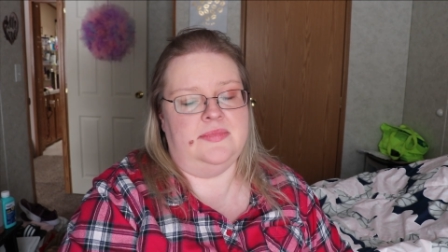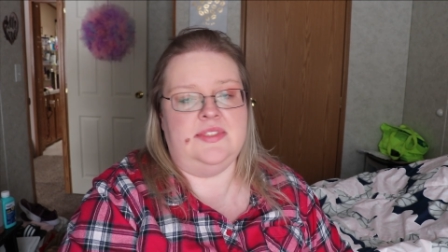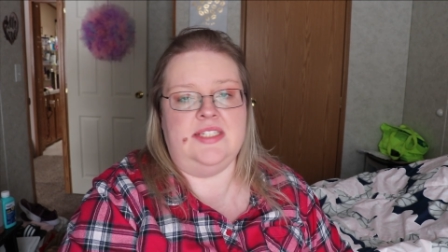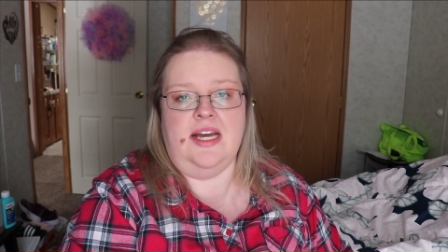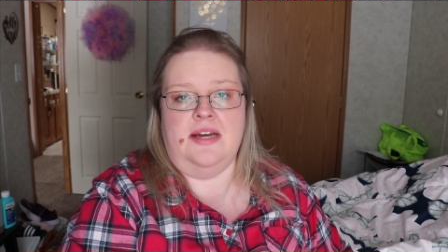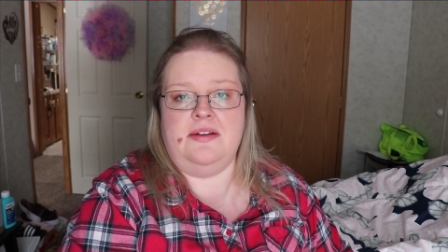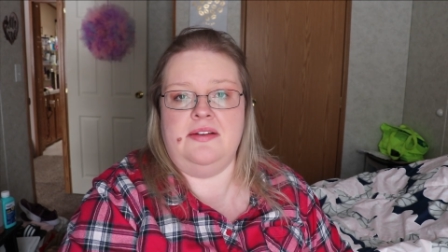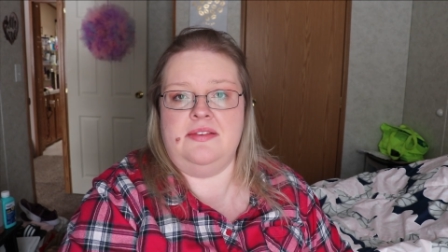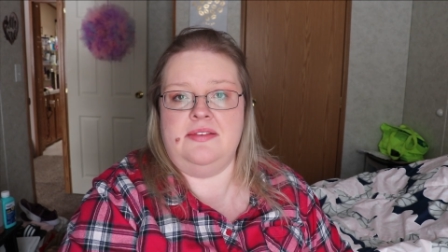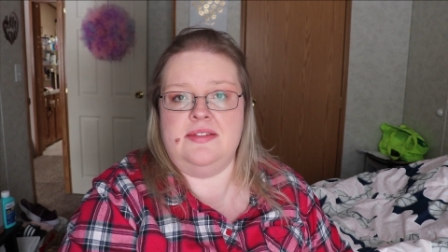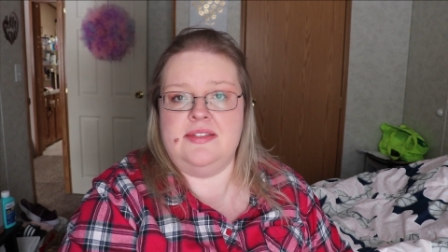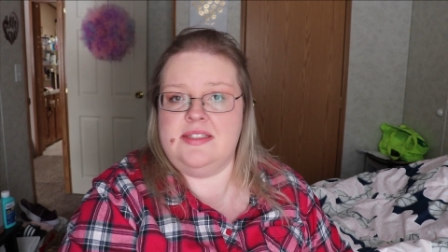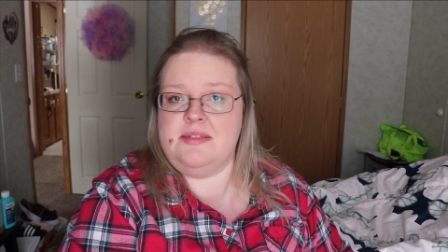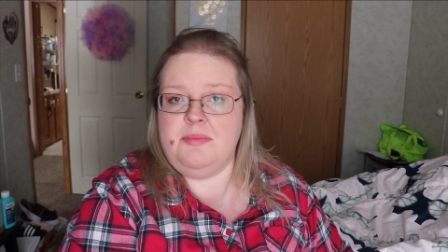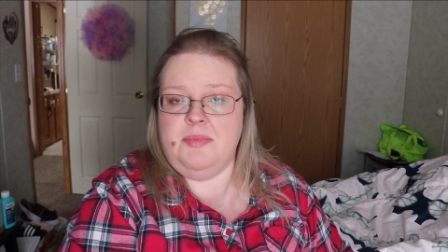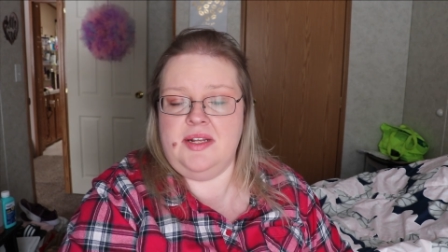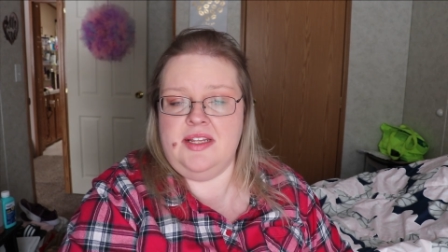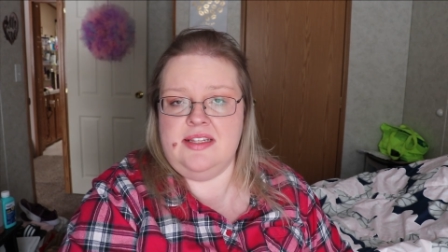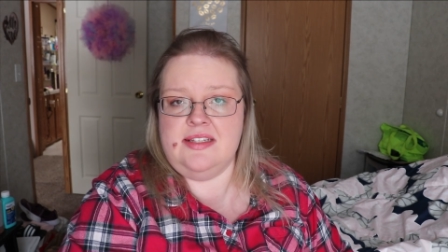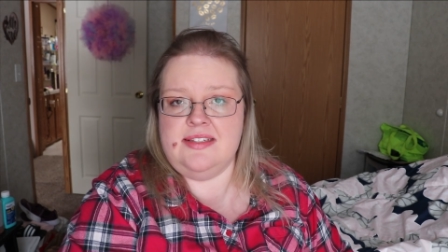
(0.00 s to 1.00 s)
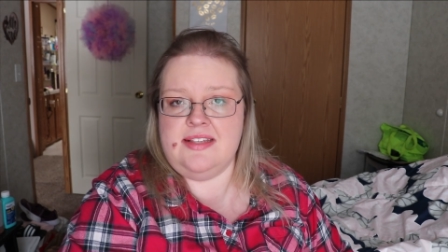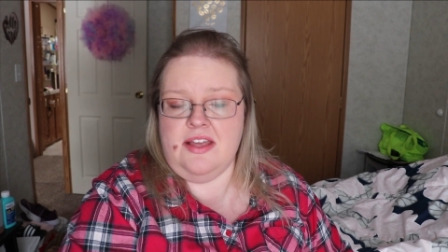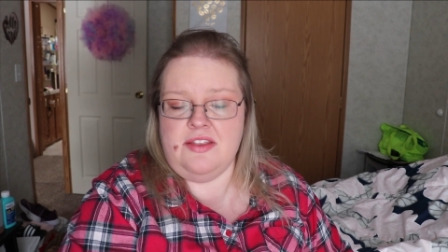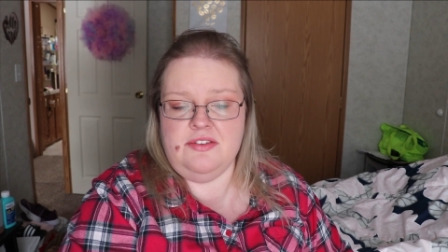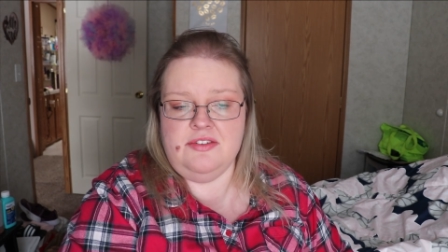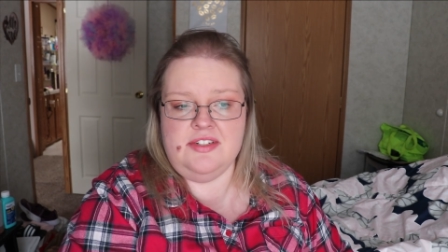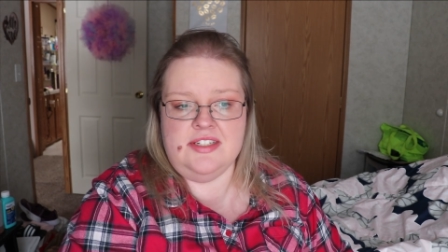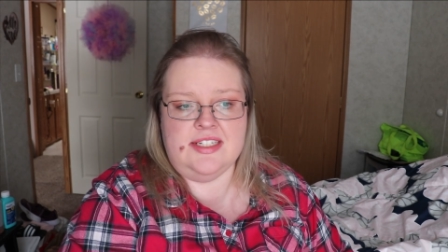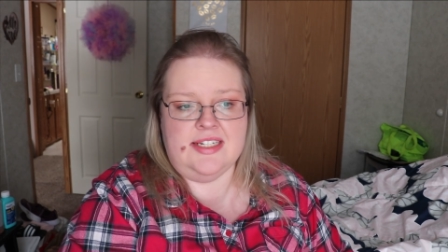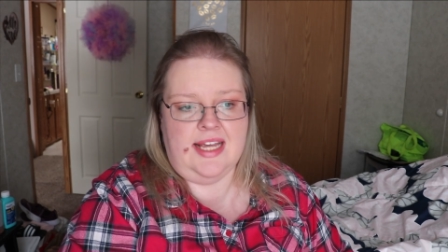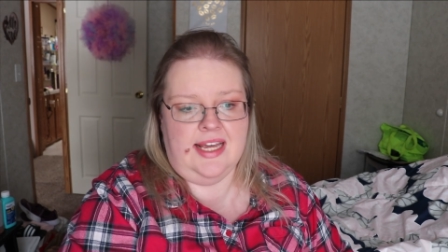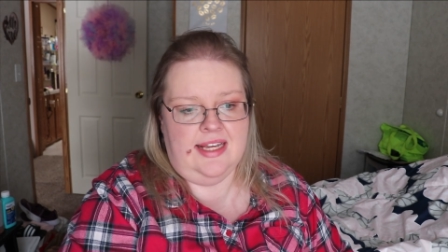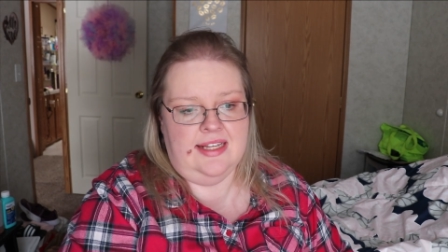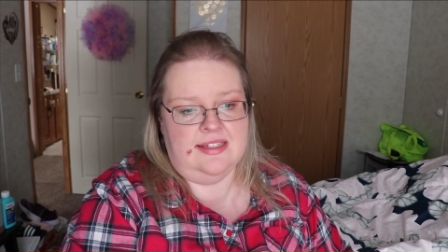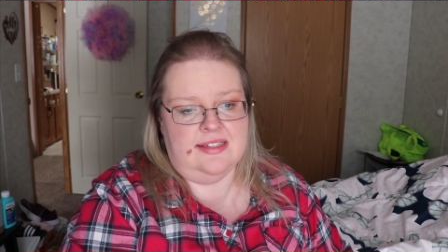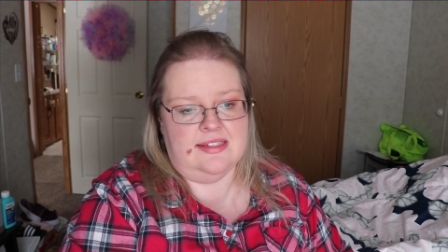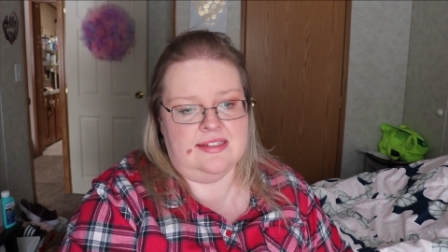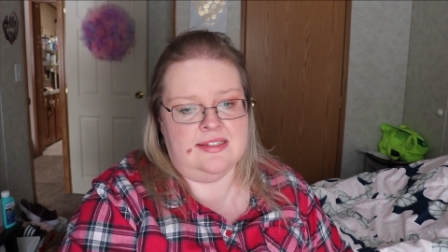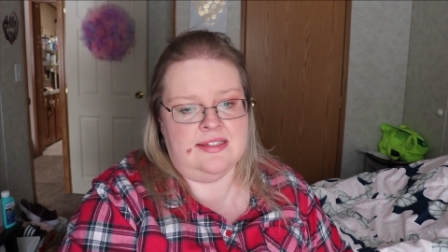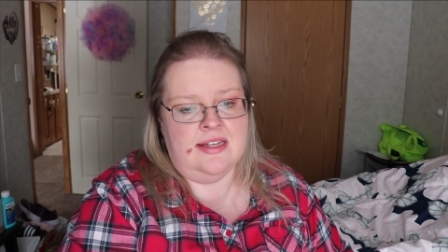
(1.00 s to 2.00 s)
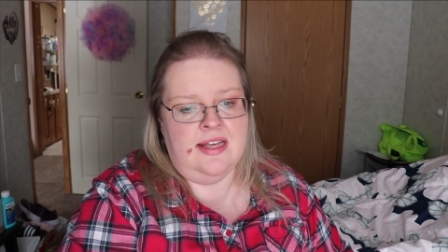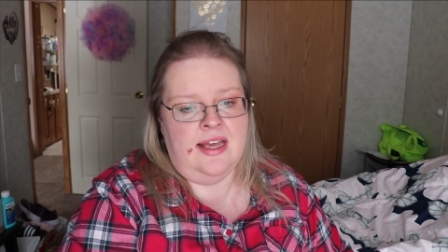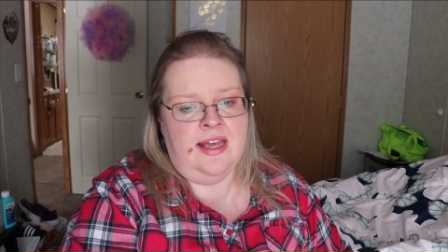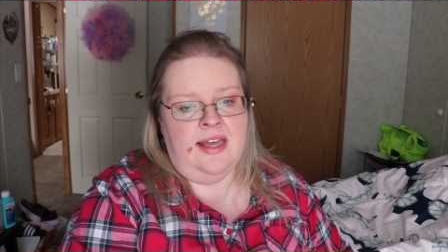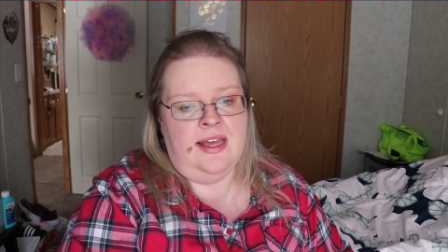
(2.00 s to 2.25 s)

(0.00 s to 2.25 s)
down in one of the southern states,